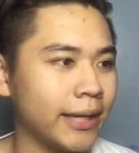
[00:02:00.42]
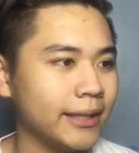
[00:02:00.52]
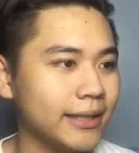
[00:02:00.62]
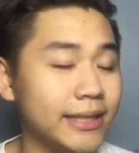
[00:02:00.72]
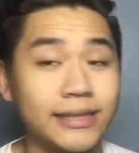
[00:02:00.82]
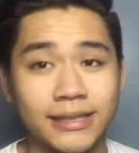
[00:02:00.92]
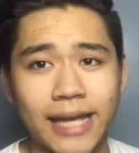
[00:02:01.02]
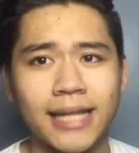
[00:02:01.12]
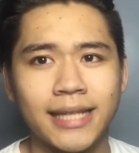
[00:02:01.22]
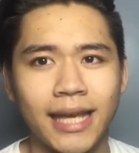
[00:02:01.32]
yeah it's a
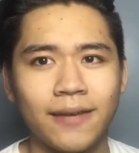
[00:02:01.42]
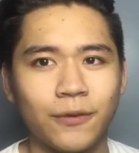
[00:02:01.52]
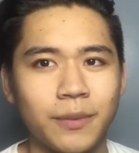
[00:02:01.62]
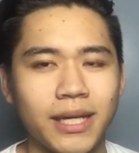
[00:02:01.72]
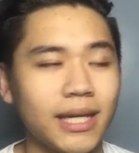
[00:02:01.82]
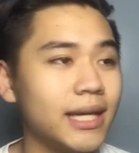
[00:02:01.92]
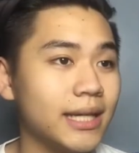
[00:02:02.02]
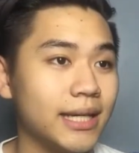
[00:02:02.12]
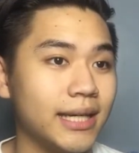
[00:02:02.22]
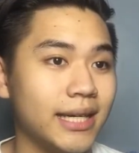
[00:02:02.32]
sad day for me
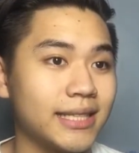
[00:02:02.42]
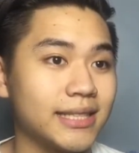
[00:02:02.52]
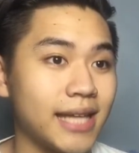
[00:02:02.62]
it's a